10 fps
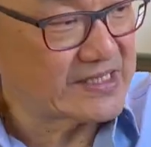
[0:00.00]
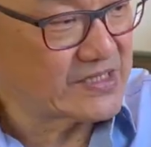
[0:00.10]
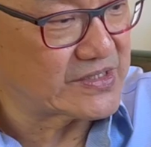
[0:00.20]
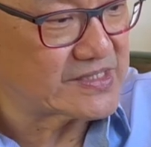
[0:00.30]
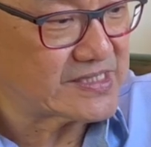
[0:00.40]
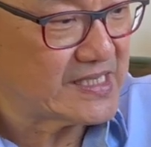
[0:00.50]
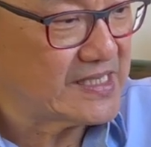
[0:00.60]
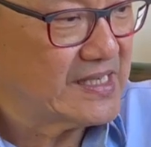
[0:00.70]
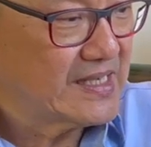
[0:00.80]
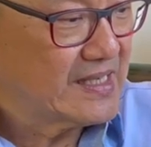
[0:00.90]
And you can
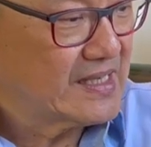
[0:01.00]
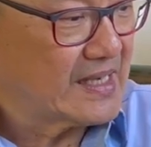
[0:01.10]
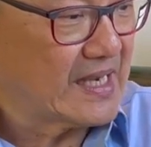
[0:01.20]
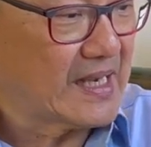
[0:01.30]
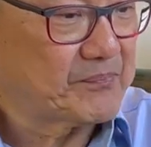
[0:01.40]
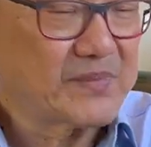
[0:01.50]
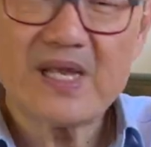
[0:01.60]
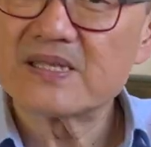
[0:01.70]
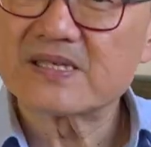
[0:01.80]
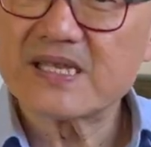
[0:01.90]
see
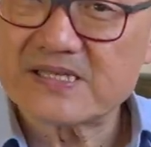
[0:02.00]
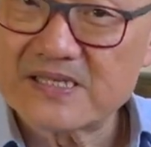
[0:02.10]
it's a